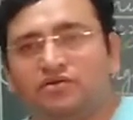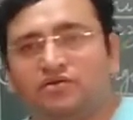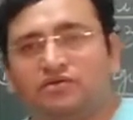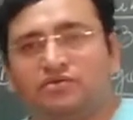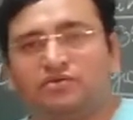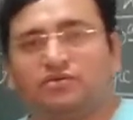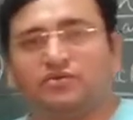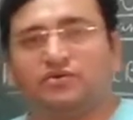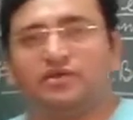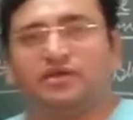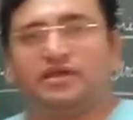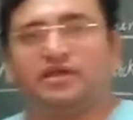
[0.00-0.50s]

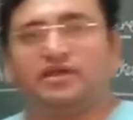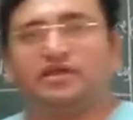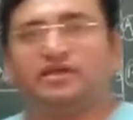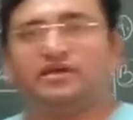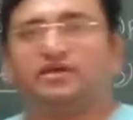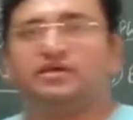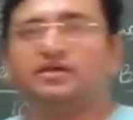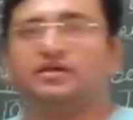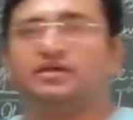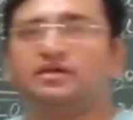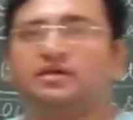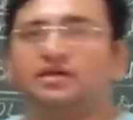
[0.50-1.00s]
today
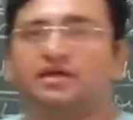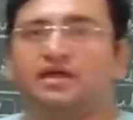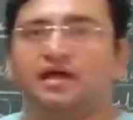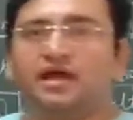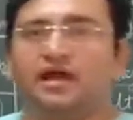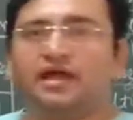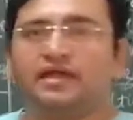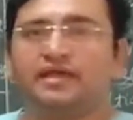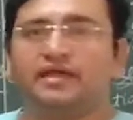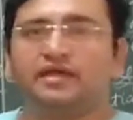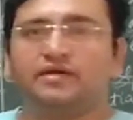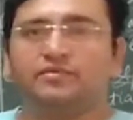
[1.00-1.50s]

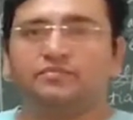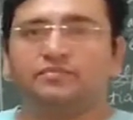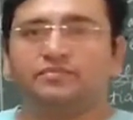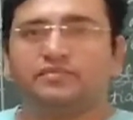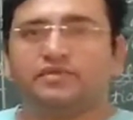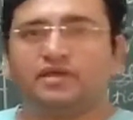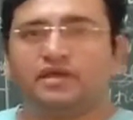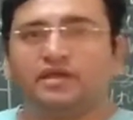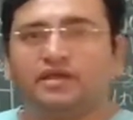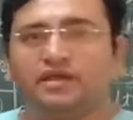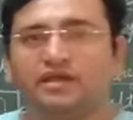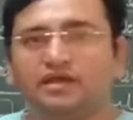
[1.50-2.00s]
I am
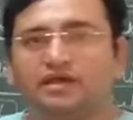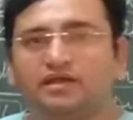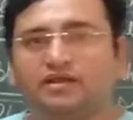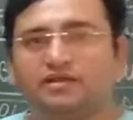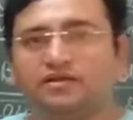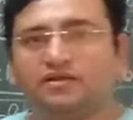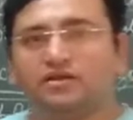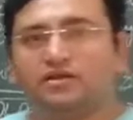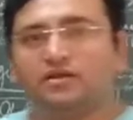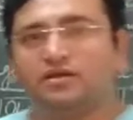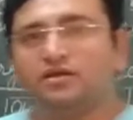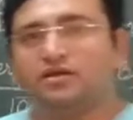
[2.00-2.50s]
here
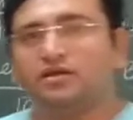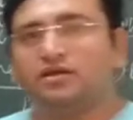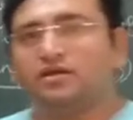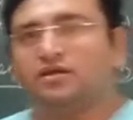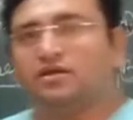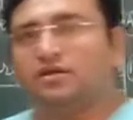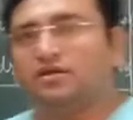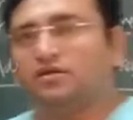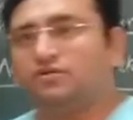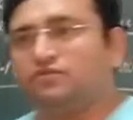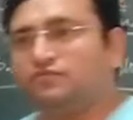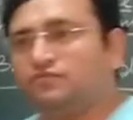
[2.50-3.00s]

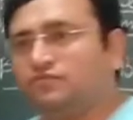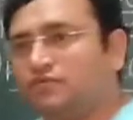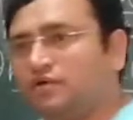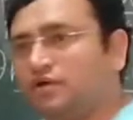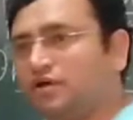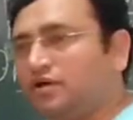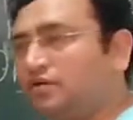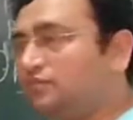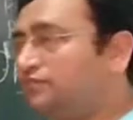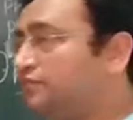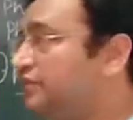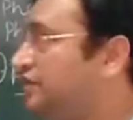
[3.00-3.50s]

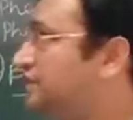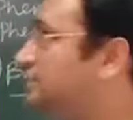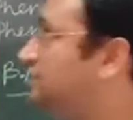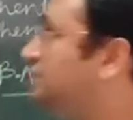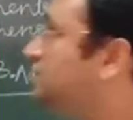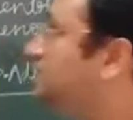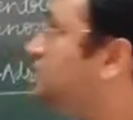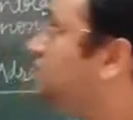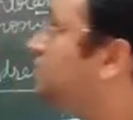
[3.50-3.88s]
with